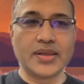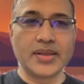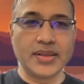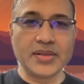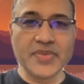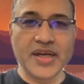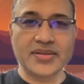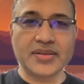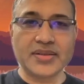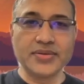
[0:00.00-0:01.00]
let me
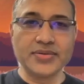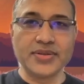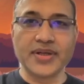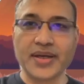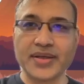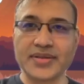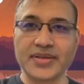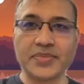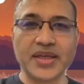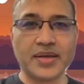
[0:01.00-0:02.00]
ask you
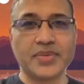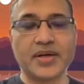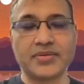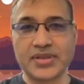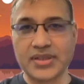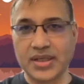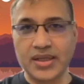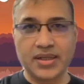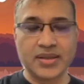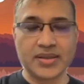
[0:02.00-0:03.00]
something about
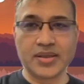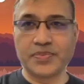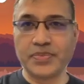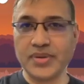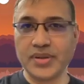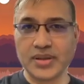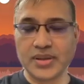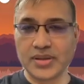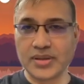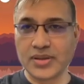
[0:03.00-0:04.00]

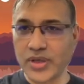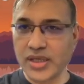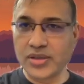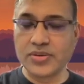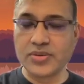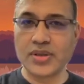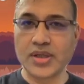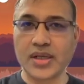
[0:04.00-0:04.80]
the way you